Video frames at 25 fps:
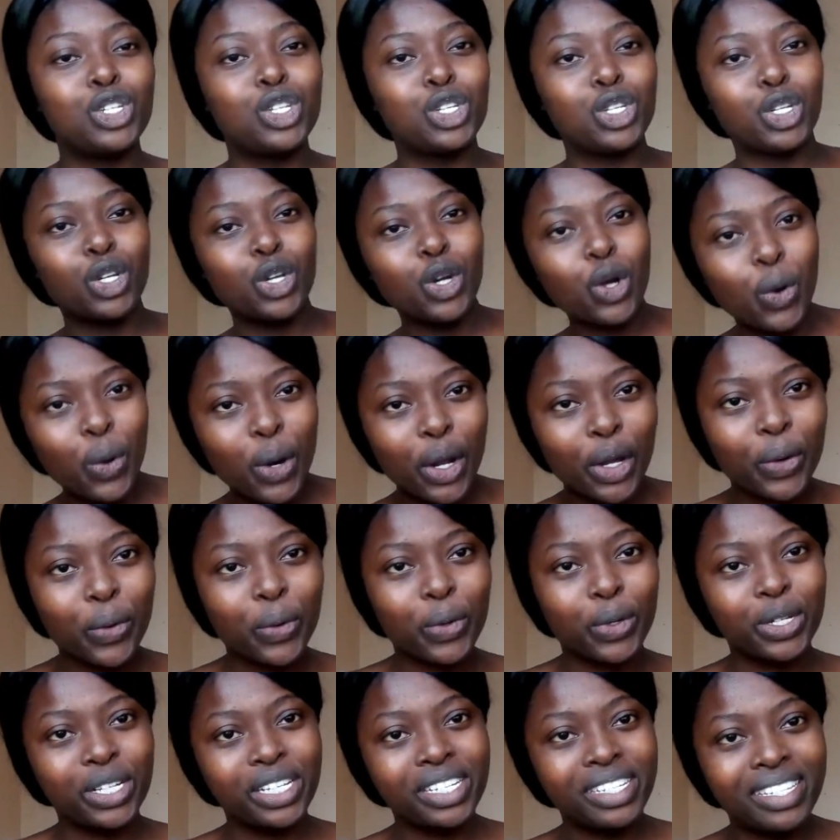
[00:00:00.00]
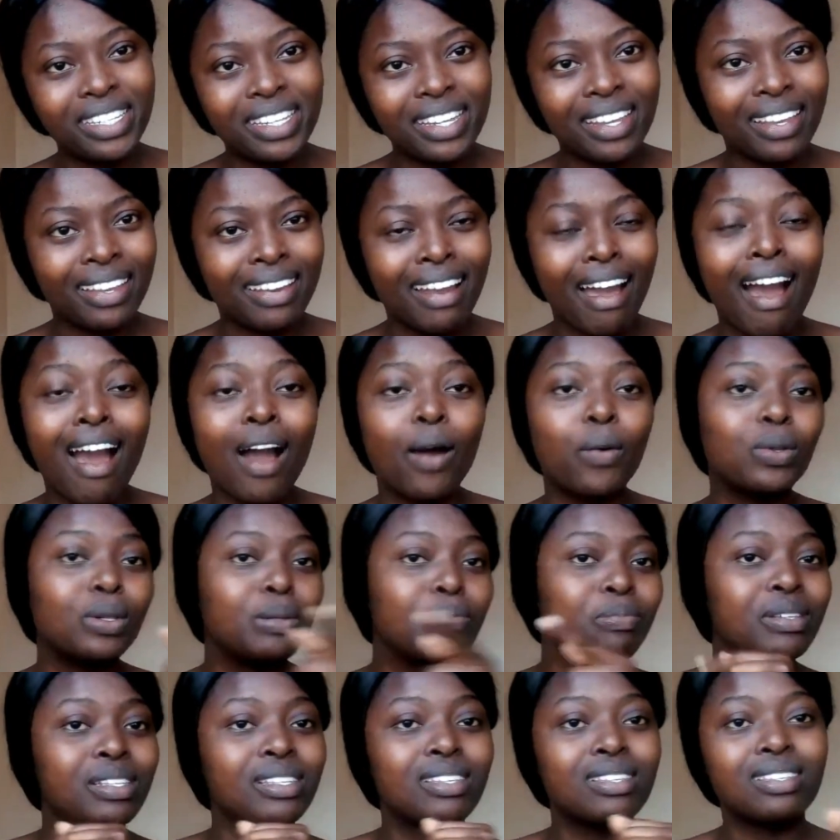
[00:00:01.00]
During quarantine, I
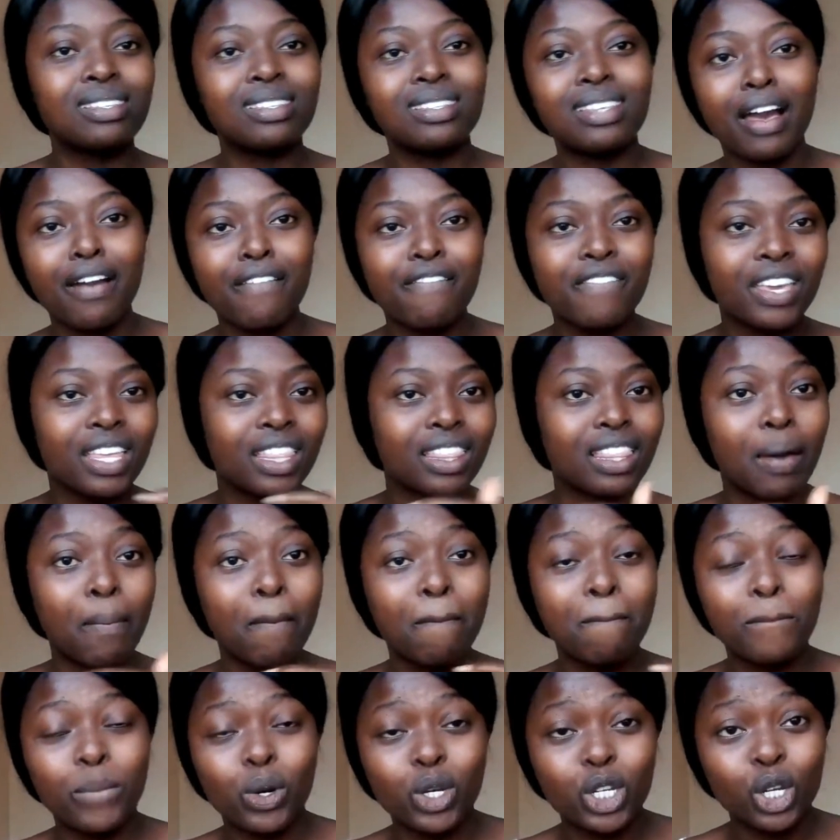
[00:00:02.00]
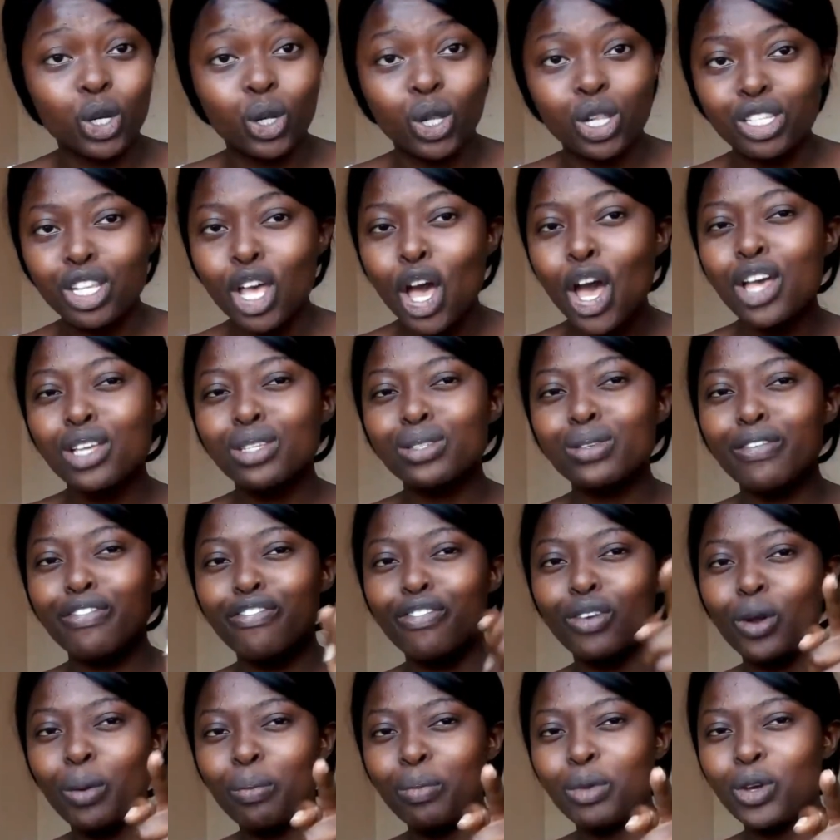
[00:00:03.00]
will be serving them body goals. So
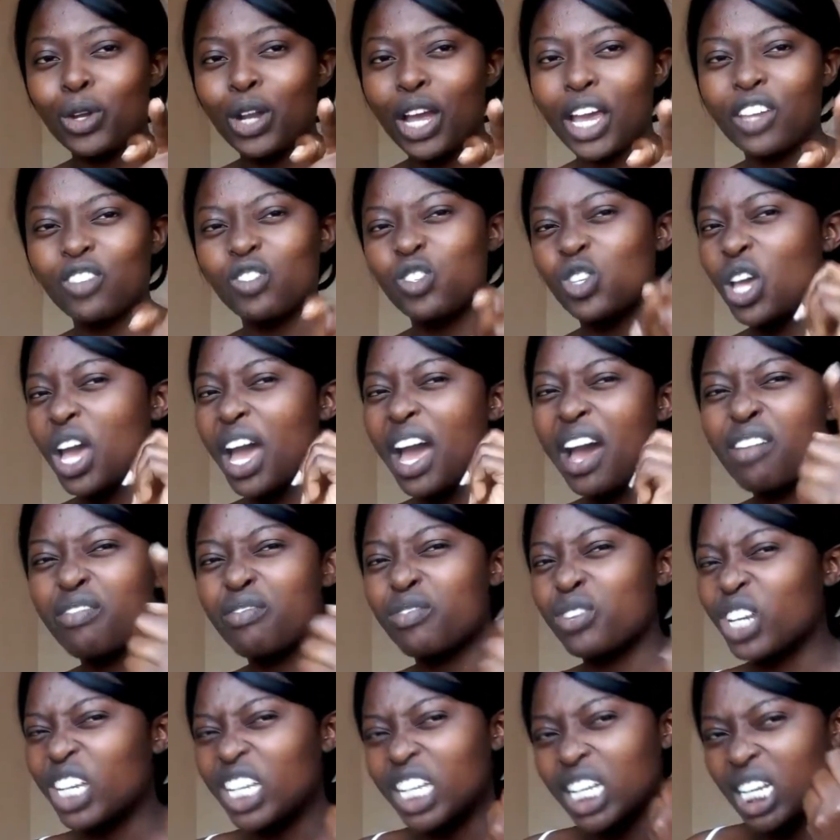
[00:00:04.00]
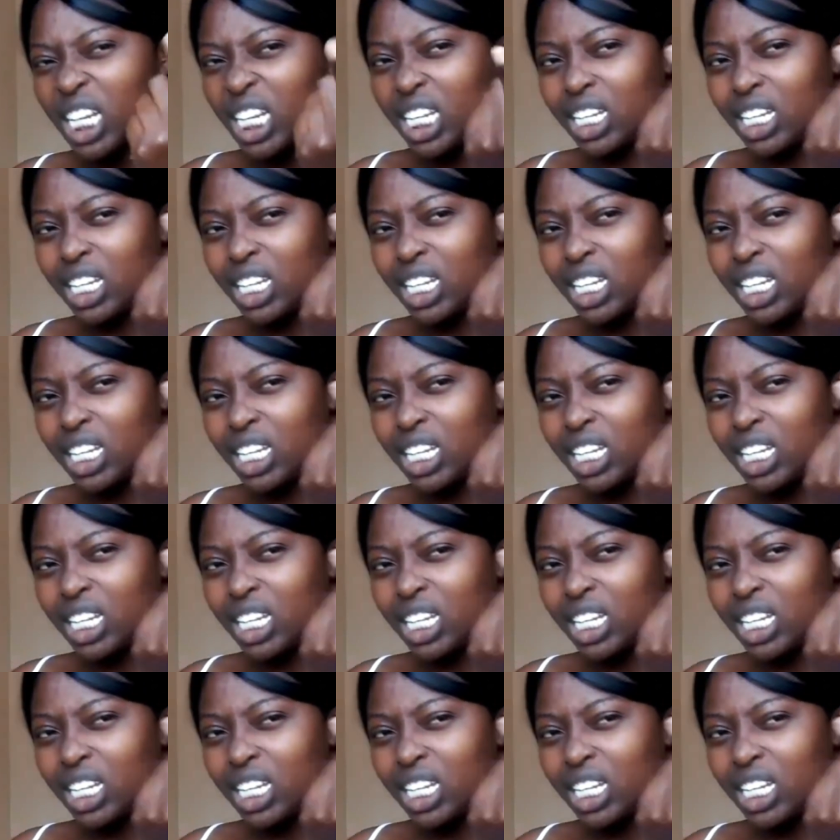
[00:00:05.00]
follow me on IG. I have really